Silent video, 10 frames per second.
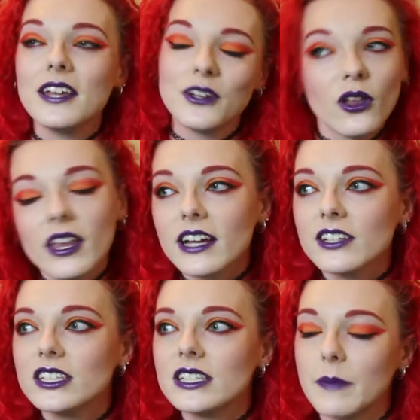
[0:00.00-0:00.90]
Not like I
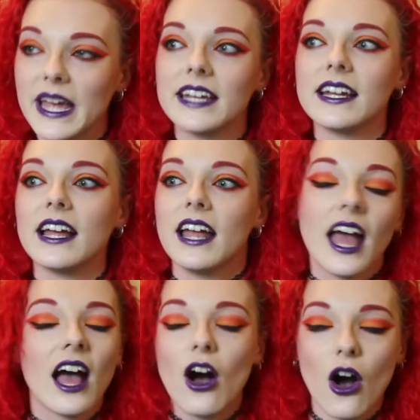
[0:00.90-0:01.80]
just spent
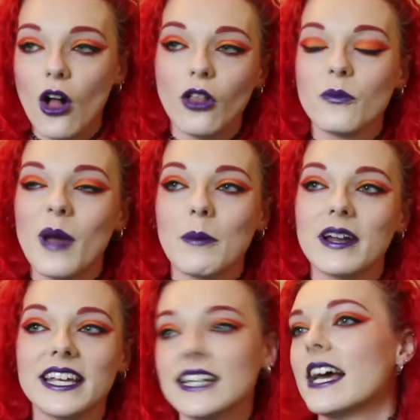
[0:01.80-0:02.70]
all of my
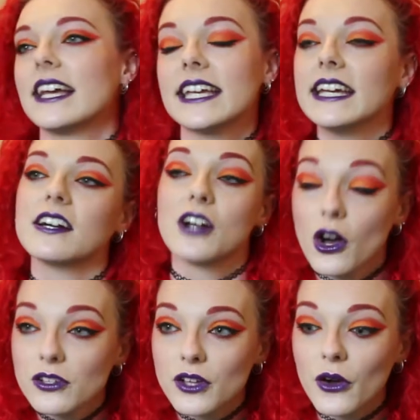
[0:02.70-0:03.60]
money in IKEA and
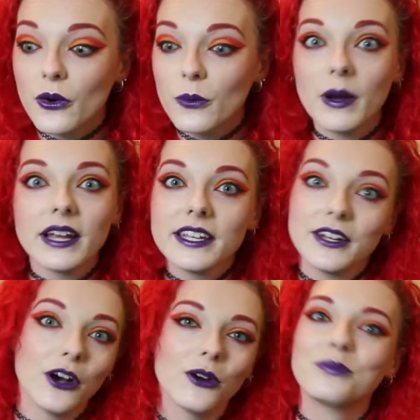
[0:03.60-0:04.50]
Costco, but you
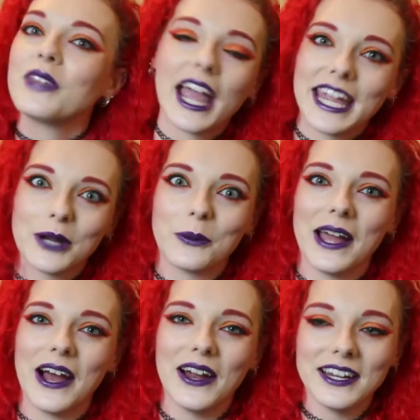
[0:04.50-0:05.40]
know, here we
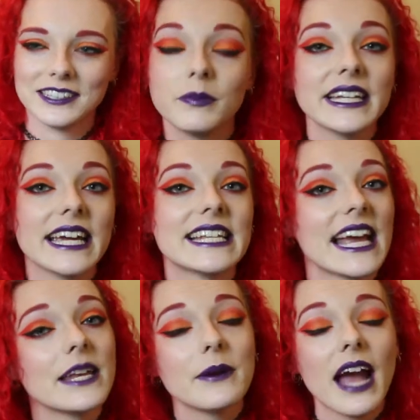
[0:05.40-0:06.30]
are. But yes,
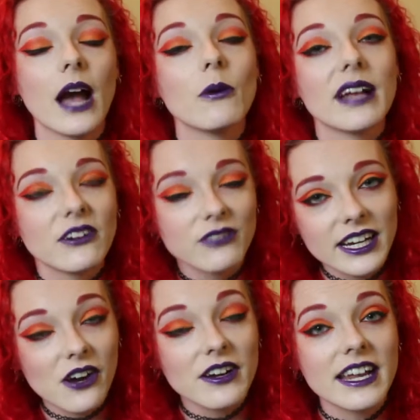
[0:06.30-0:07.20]
anyway, I will get
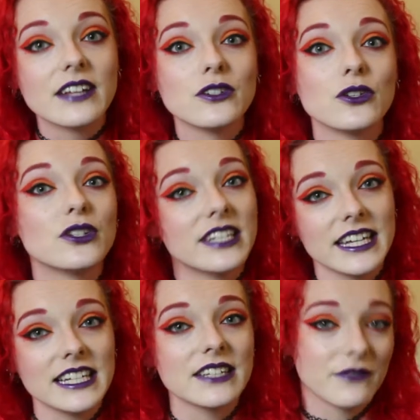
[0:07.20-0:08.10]
right on into
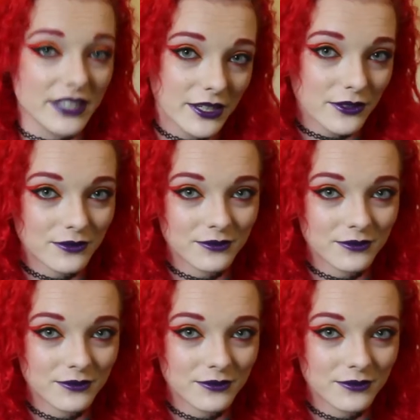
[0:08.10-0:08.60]
today's video.